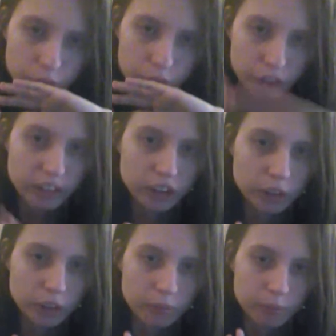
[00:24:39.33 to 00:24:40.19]

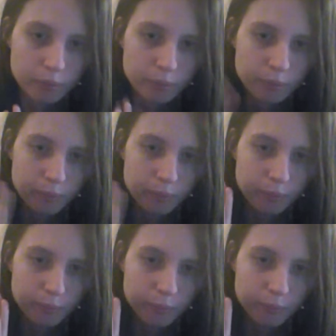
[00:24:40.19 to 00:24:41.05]
Correction.
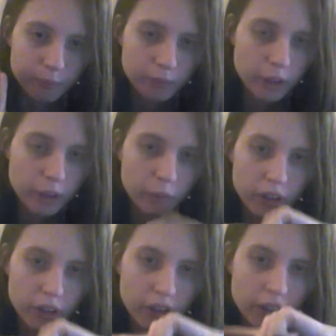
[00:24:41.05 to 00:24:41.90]
No.
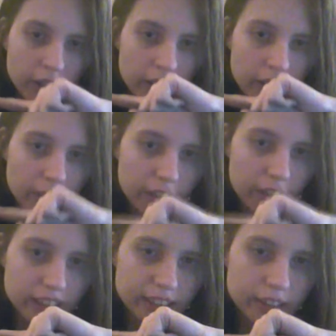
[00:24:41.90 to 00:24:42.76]

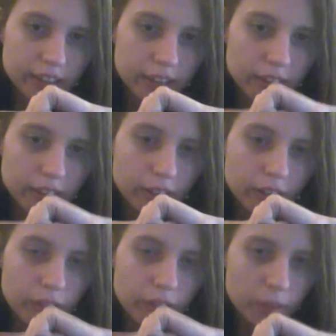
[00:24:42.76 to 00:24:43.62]
This
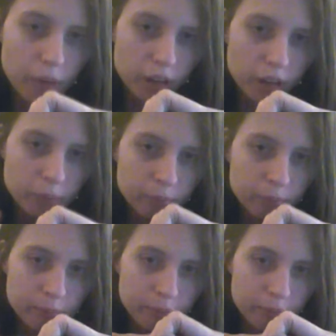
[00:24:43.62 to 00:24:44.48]
from the bottom.
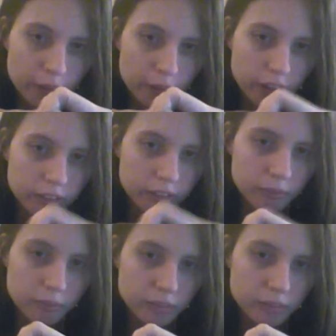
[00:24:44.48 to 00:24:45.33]
Okay,
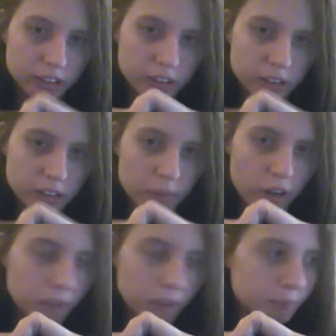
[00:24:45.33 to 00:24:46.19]
this is the
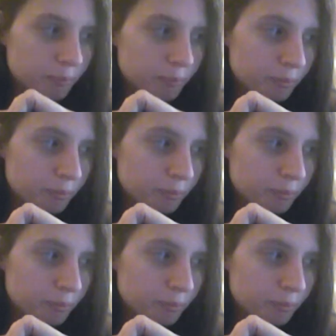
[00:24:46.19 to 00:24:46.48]
bottom